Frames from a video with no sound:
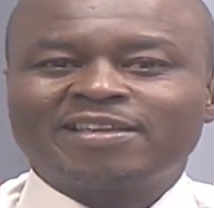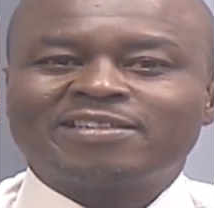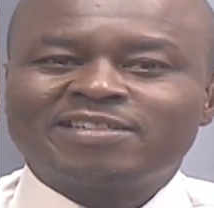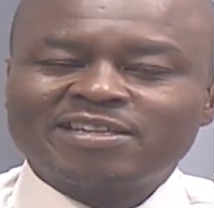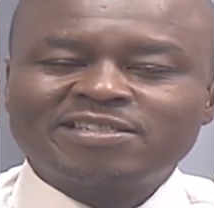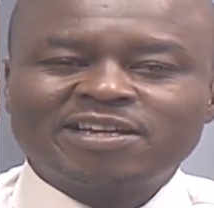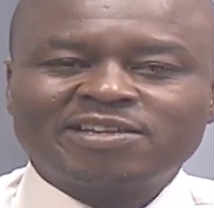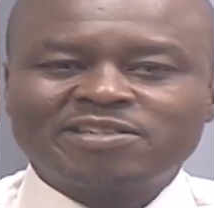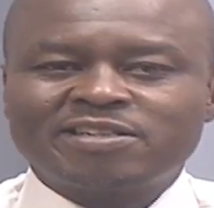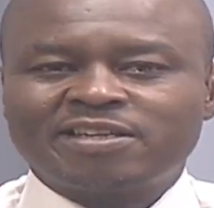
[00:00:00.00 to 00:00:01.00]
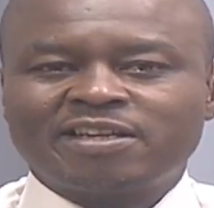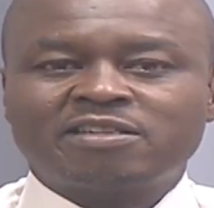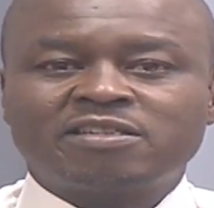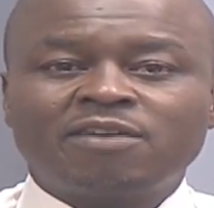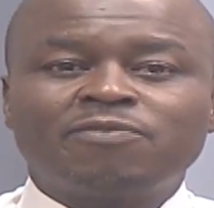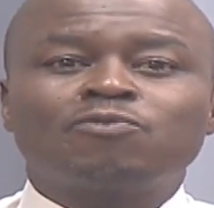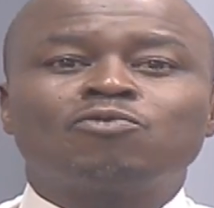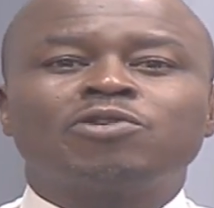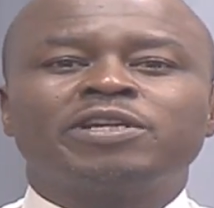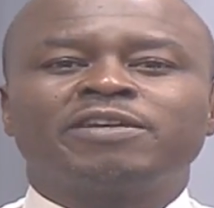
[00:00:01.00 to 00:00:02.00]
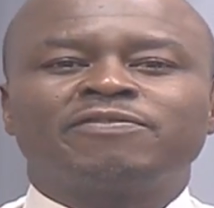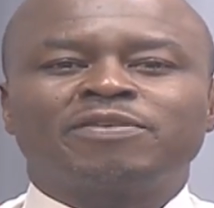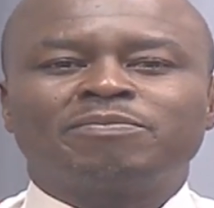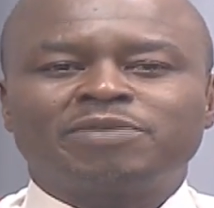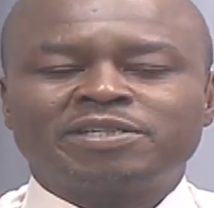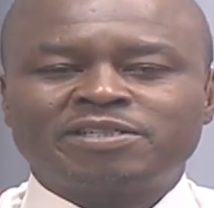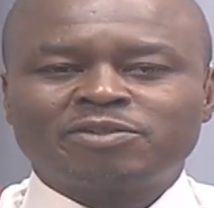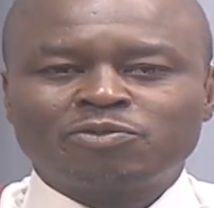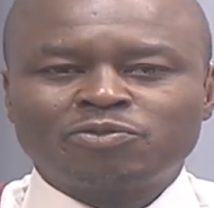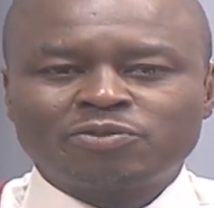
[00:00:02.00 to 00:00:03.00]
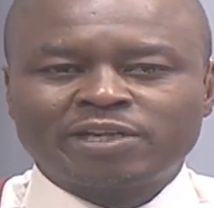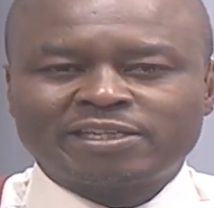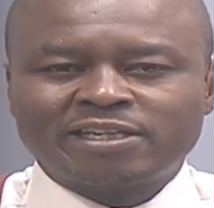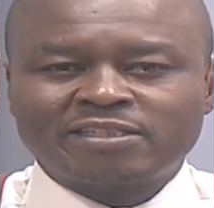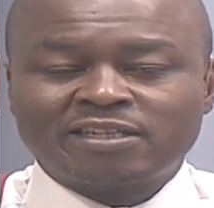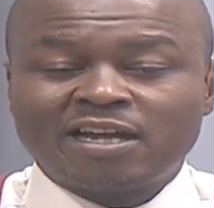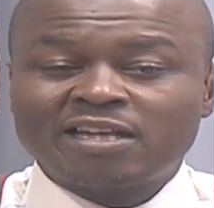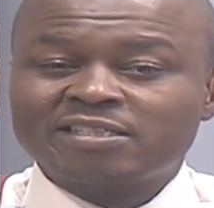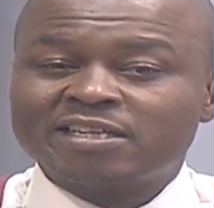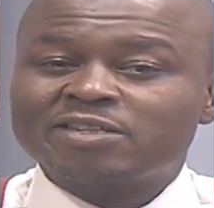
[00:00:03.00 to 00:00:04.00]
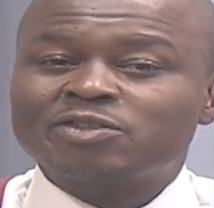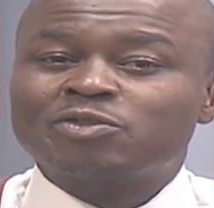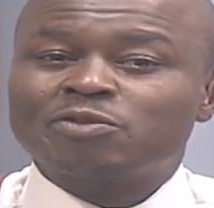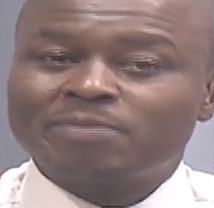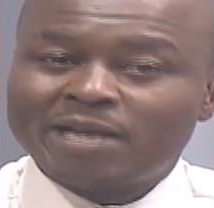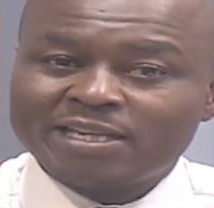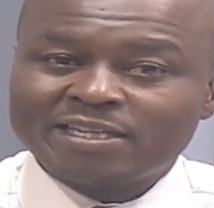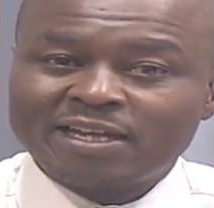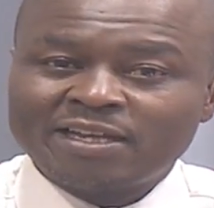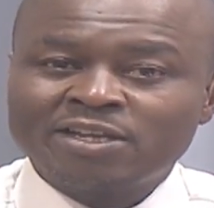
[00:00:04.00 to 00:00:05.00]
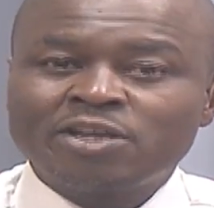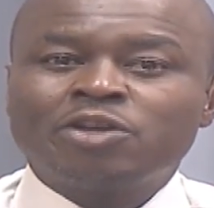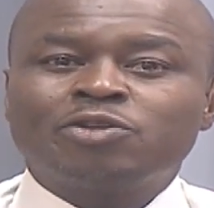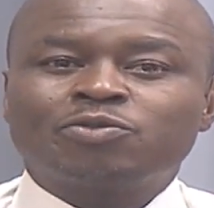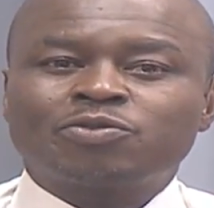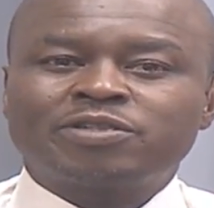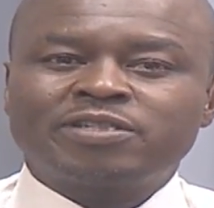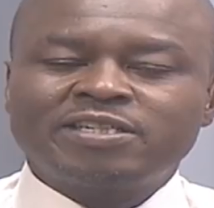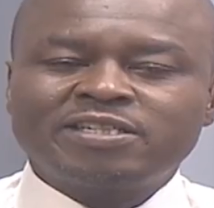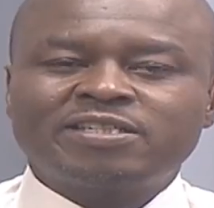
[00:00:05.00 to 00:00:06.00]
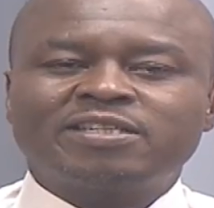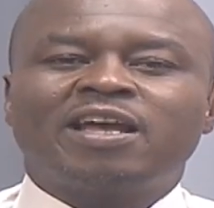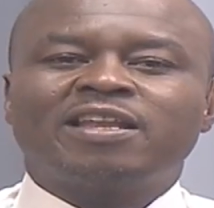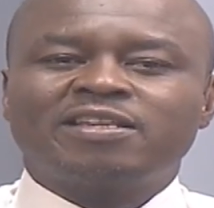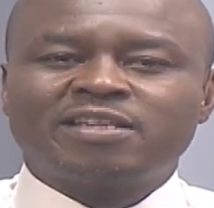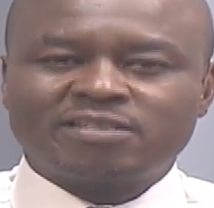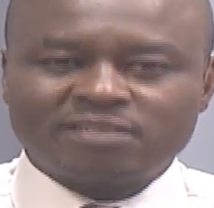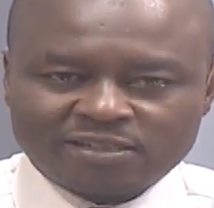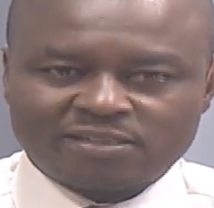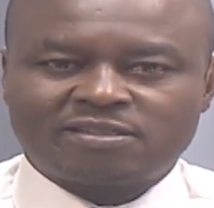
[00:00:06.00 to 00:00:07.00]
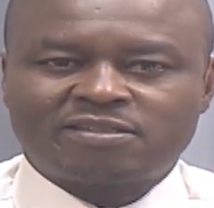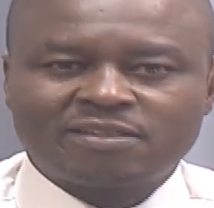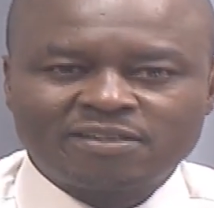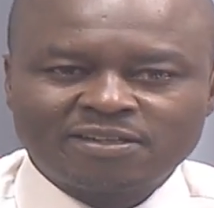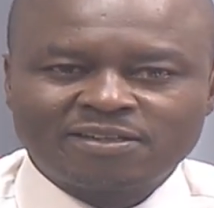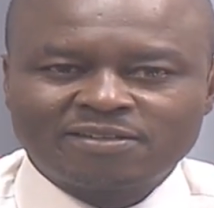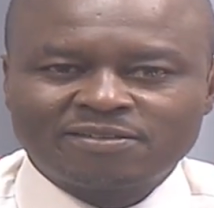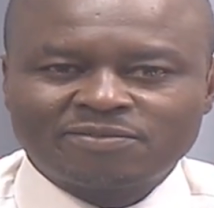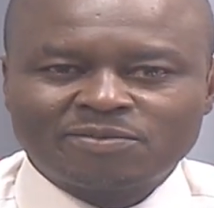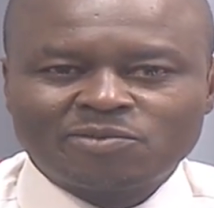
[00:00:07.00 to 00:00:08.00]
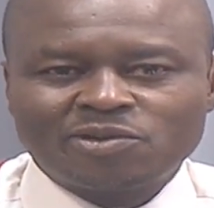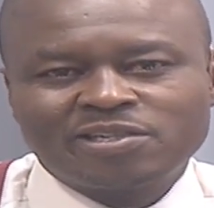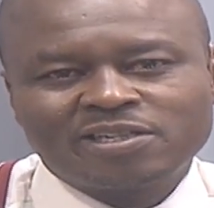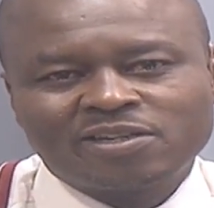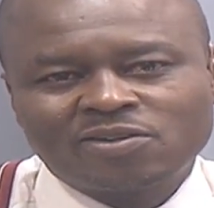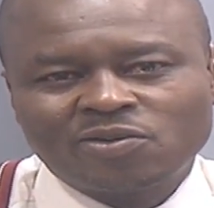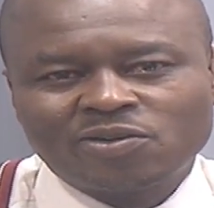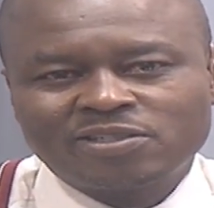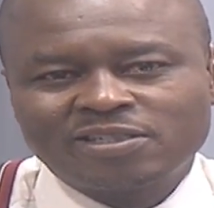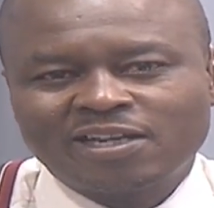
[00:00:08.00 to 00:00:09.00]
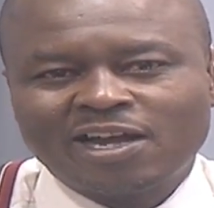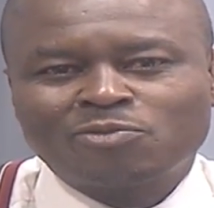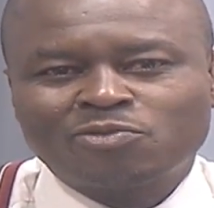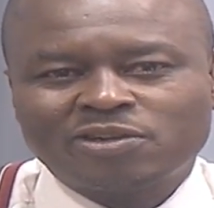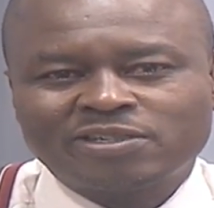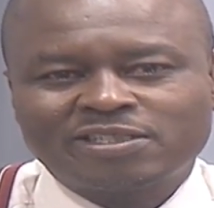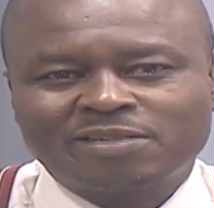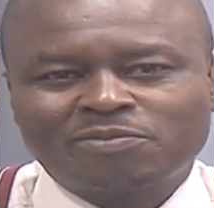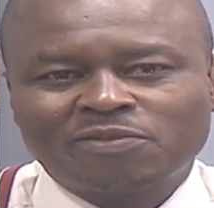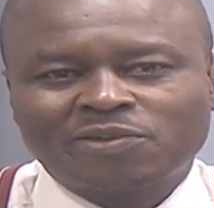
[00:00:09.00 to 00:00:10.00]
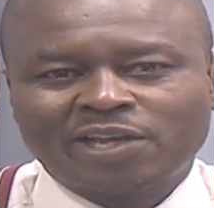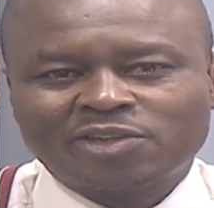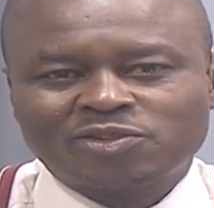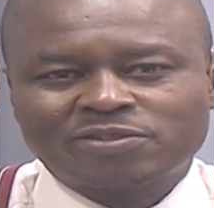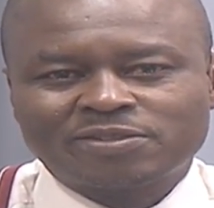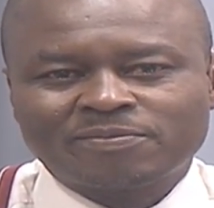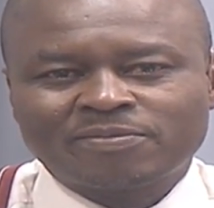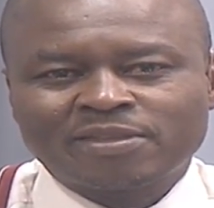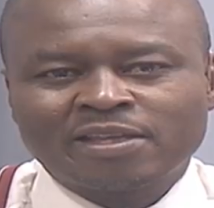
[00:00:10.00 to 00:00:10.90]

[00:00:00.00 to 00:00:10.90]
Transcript: Then, just yesterday, a tough warning from President Uhuru Kenyatta asking Somalia to cease and desist from what he called unwarranted provocations.